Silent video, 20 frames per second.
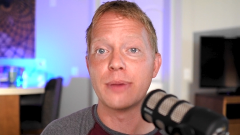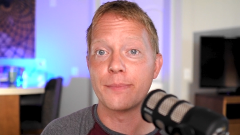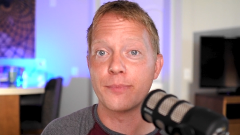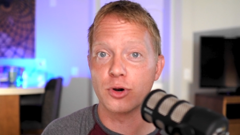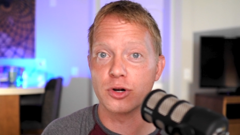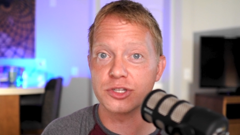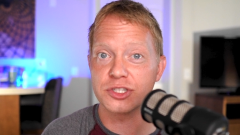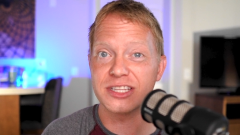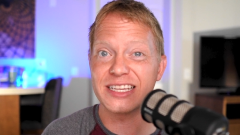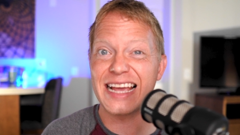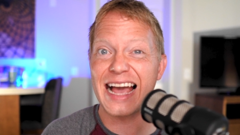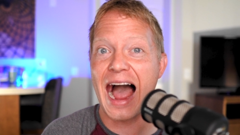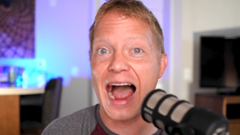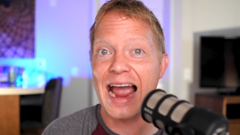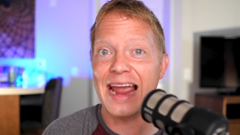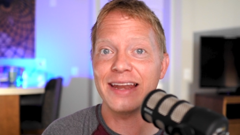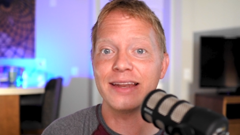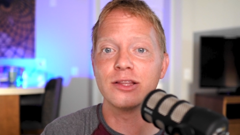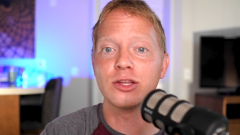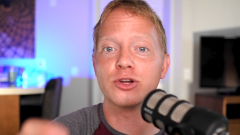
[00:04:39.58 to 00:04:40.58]
But personally,
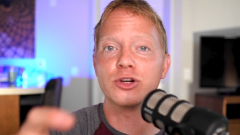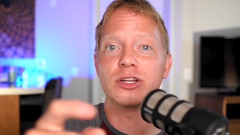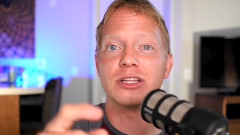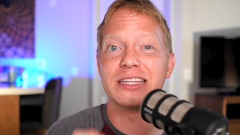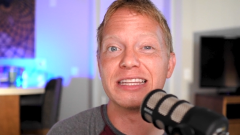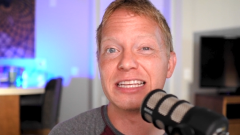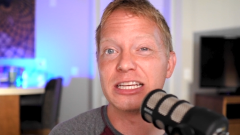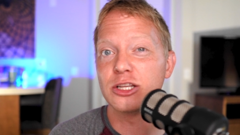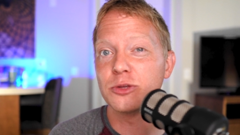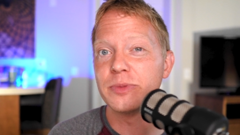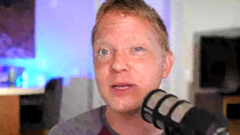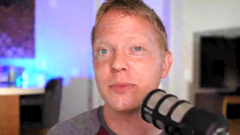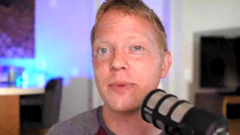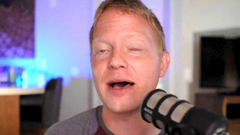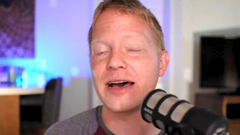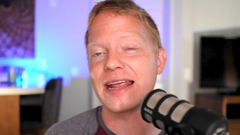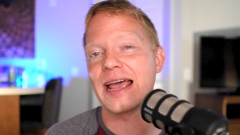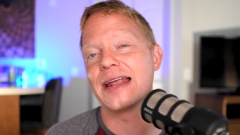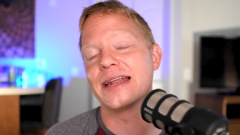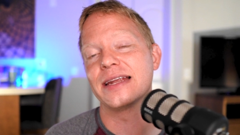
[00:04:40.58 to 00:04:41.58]
I'd learn a little bit
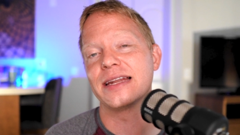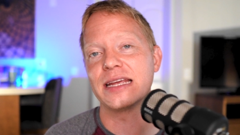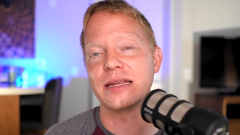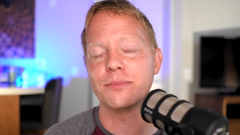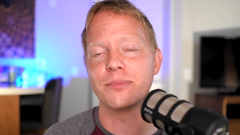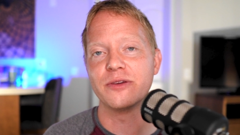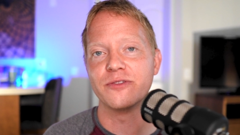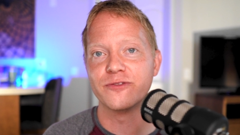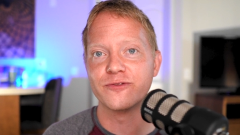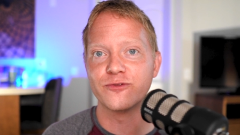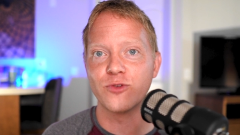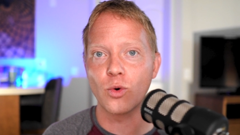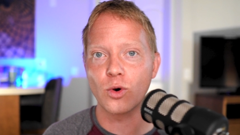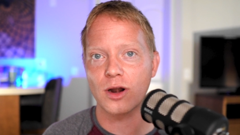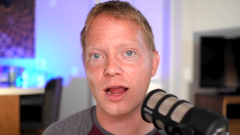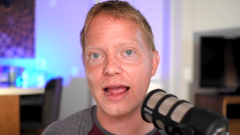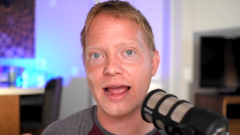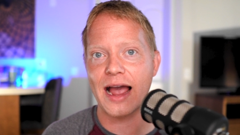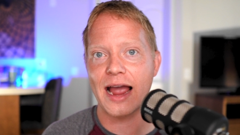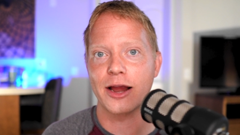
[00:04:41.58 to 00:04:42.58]
about editing before
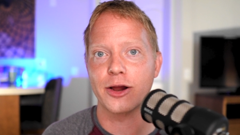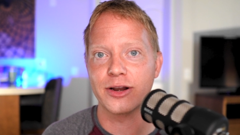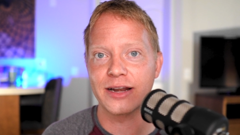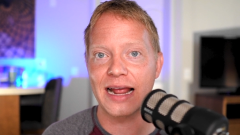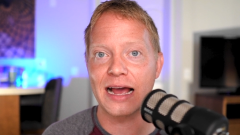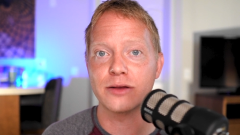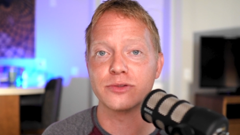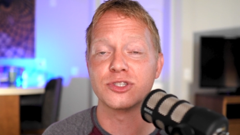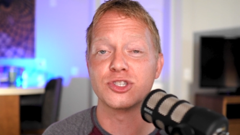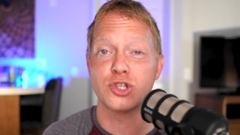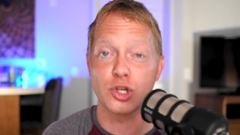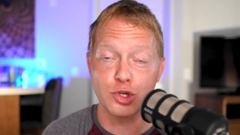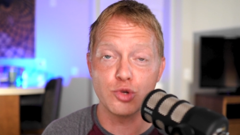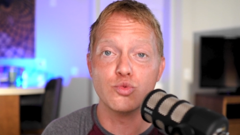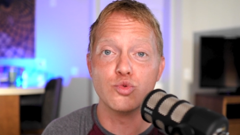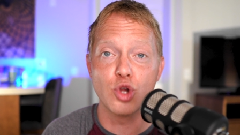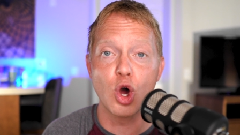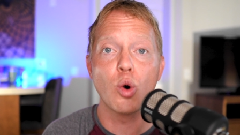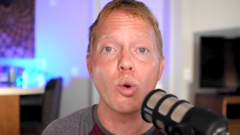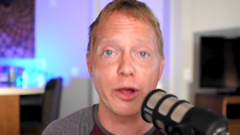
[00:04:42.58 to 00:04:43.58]
I hire it out so you
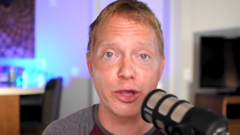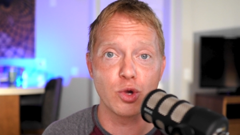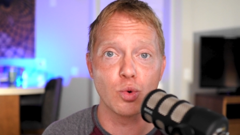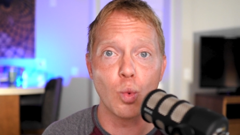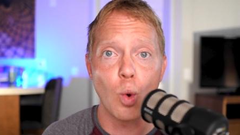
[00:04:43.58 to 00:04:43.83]
know what you